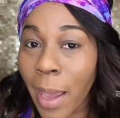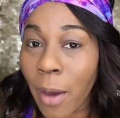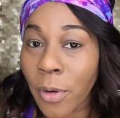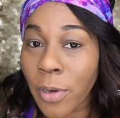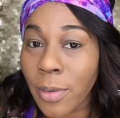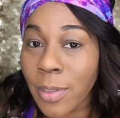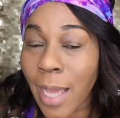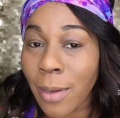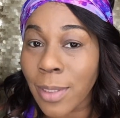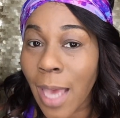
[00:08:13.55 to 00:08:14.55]
Powders
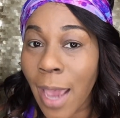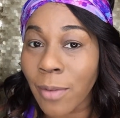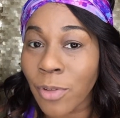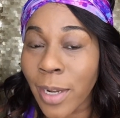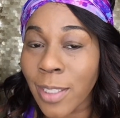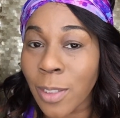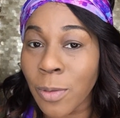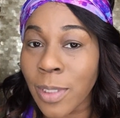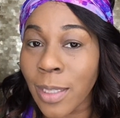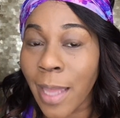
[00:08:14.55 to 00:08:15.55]
outside of
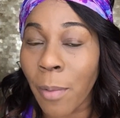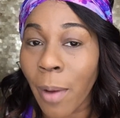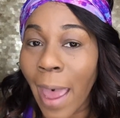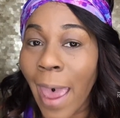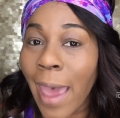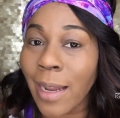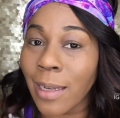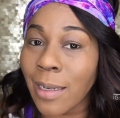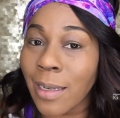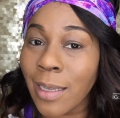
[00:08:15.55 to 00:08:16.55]
translucent, they will add
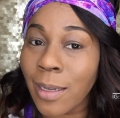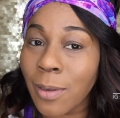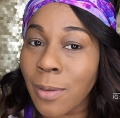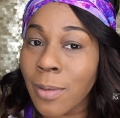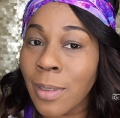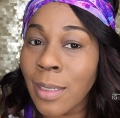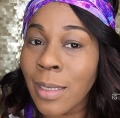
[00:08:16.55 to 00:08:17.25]
a little